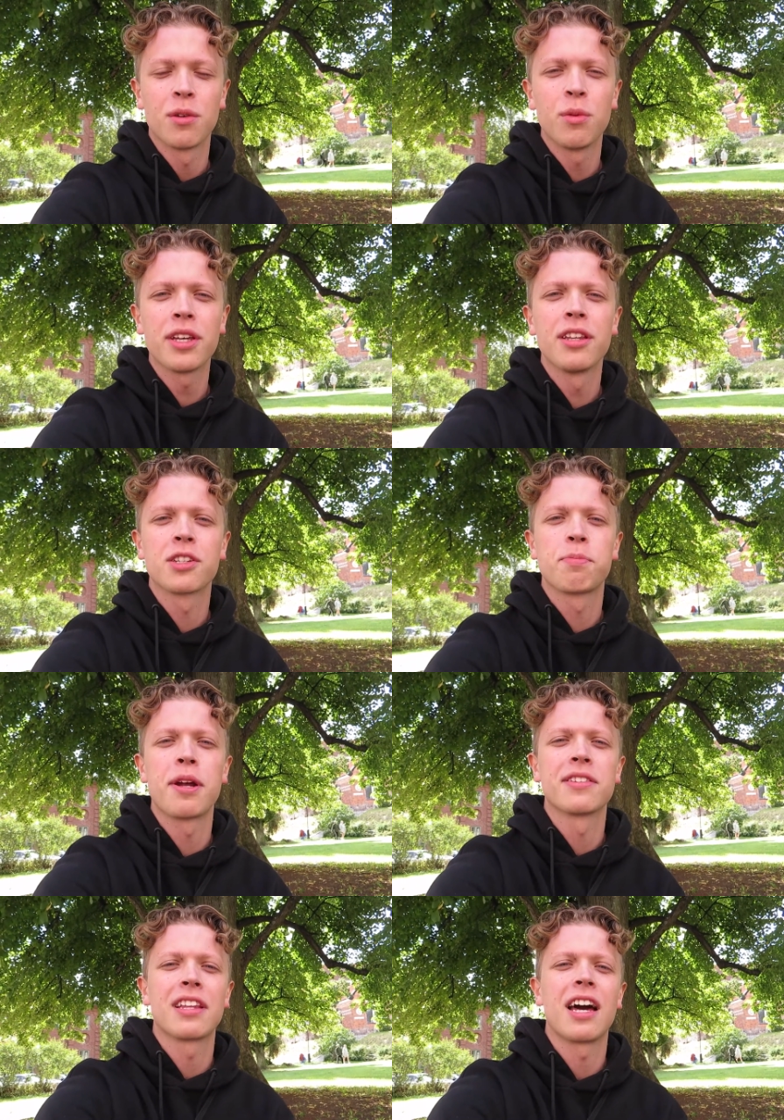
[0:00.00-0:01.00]
we can
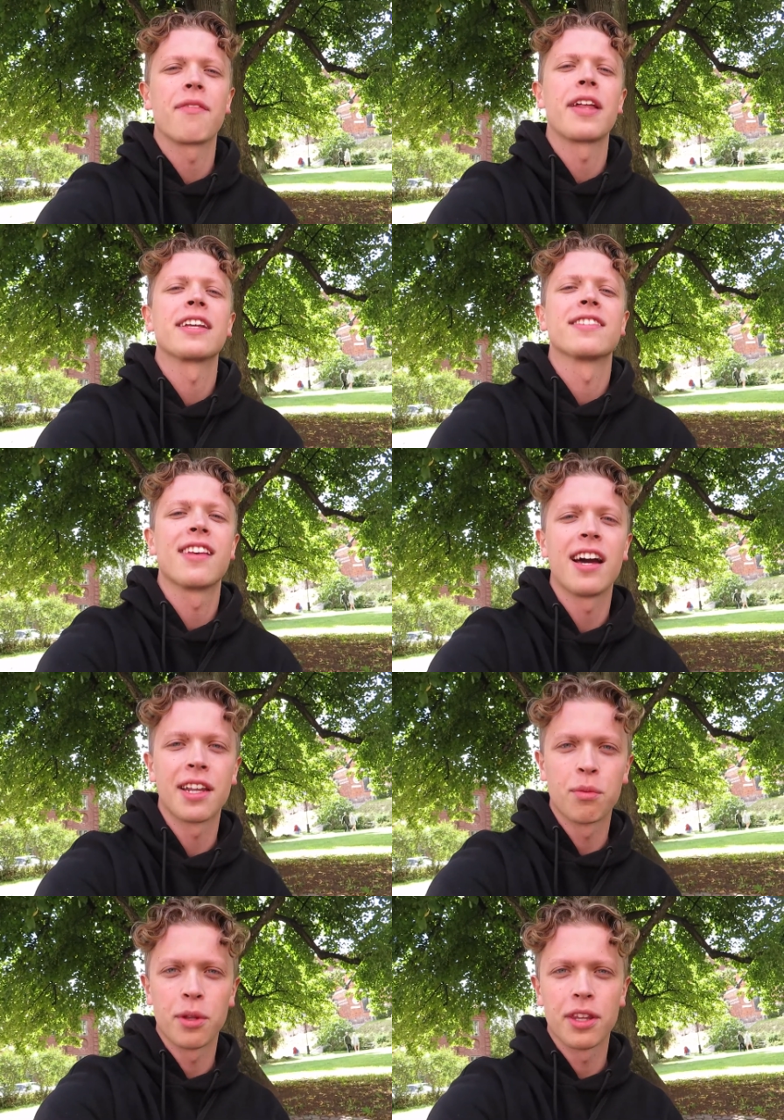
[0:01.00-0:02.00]
experience a lot of
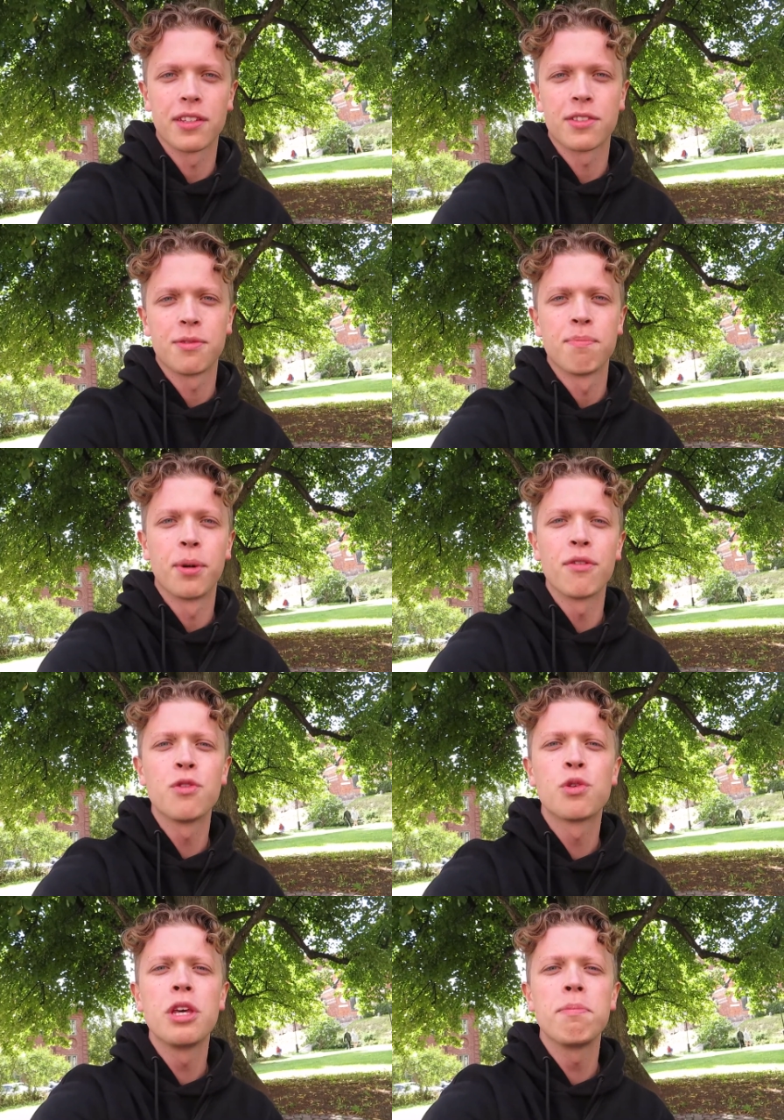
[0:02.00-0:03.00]
anxiety with this. But if
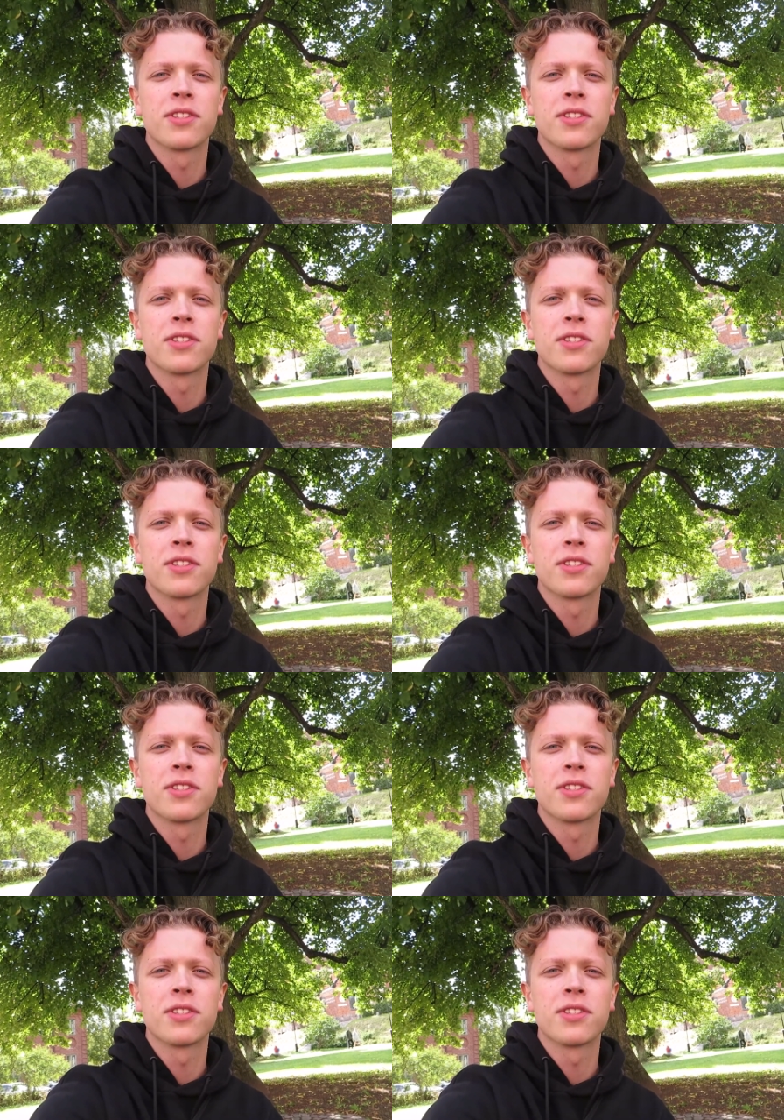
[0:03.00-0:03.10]
you keep a